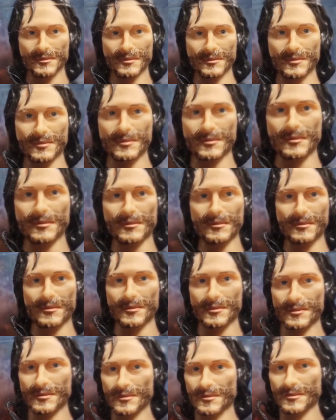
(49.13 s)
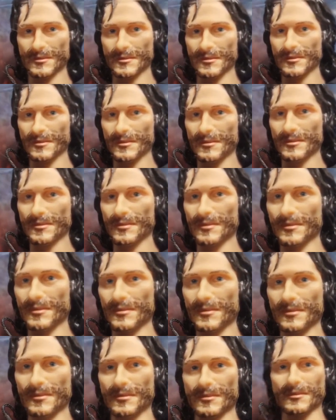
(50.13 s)
but compared to
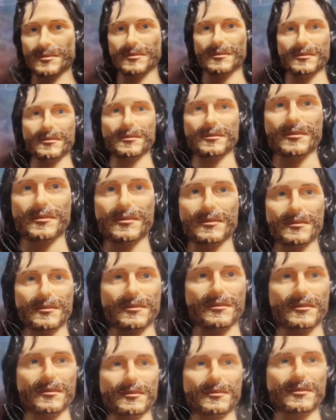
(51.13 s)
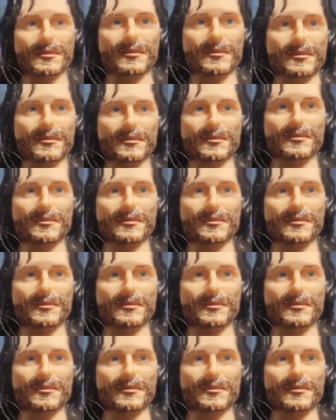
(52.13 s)
some I've seen of